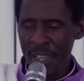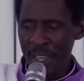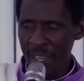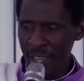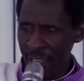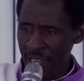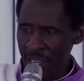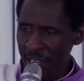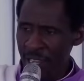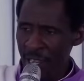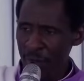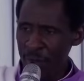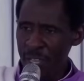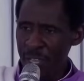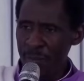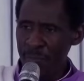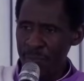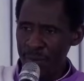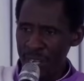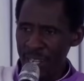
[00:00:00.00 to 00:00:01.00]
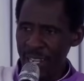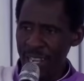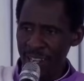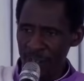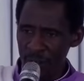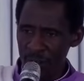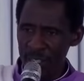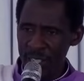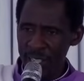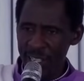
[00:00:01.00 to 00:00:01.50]
and uh, we are praying
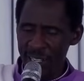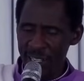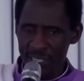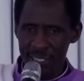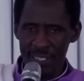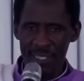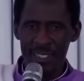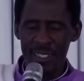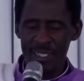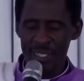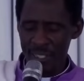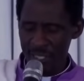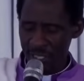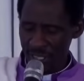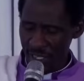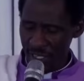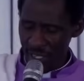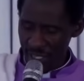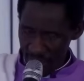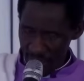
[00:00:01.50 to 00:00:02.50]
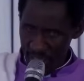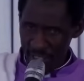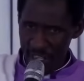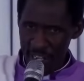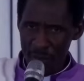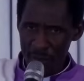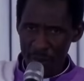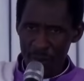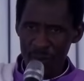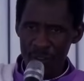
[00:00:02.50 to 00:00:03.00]
accordingly in the
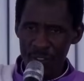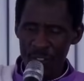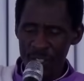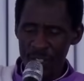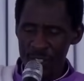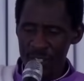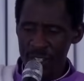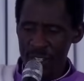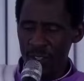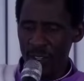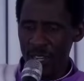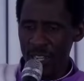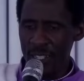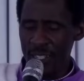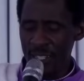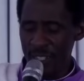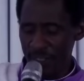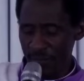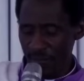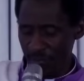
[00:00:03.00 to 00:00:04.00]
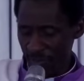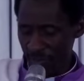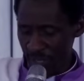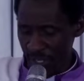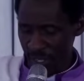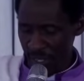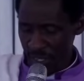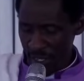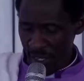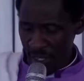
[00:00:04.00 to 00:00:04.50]
name of Jesus Christ.
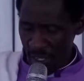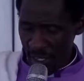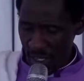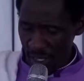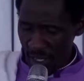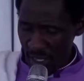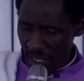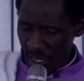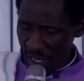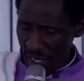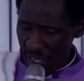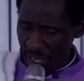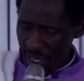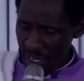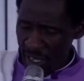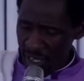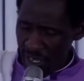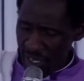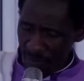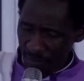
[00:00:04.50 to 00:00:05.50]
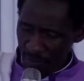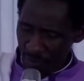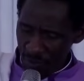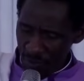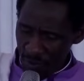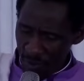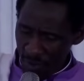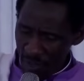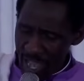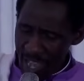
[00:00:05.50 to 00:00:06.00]
Um,
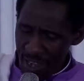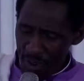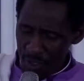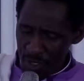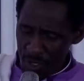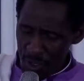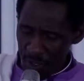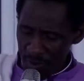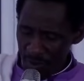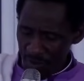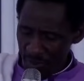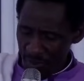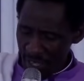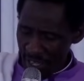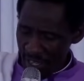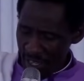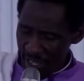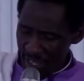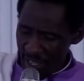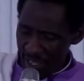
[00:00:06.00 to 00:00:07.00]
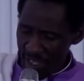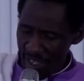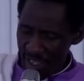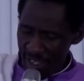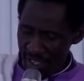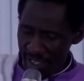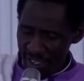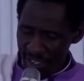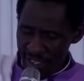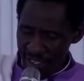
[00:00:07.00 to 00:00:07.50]
for that reason, uh,
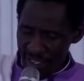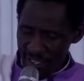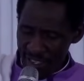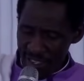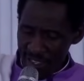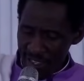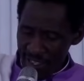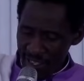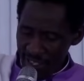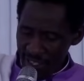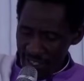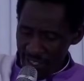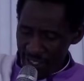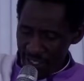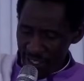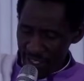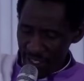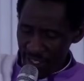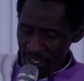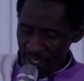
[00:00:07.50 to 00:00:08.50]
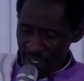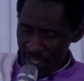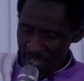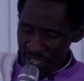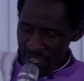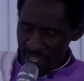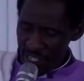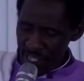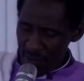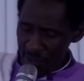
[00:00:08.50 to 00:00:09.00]

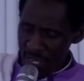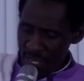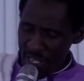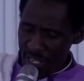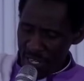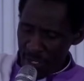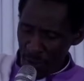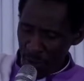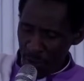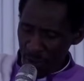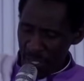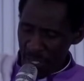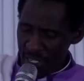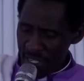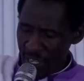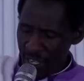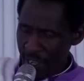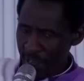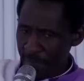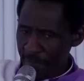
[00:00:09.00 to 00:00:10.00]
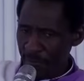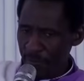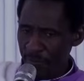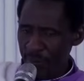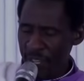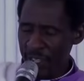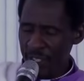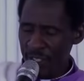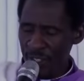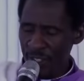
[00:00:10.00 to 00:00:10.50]
Kenyans better know that um,
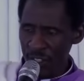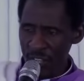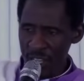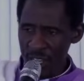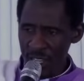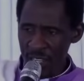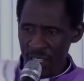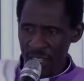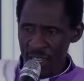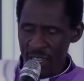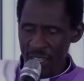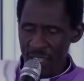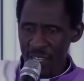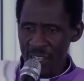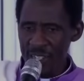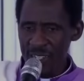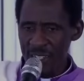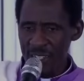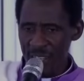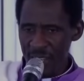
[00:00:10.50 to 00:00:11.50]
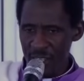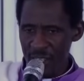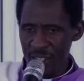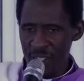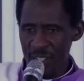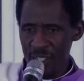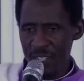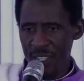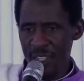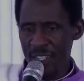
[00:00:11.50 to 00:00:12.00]
the J Kenya's Gen
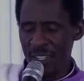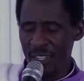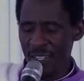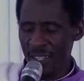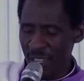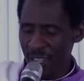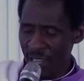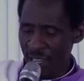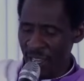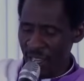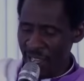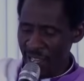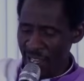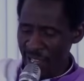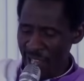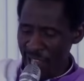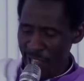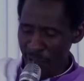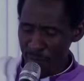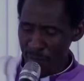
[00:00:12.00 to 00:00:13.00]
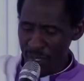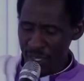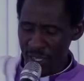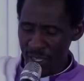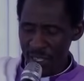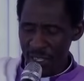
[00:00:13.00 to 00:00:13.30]
Zee uh, army,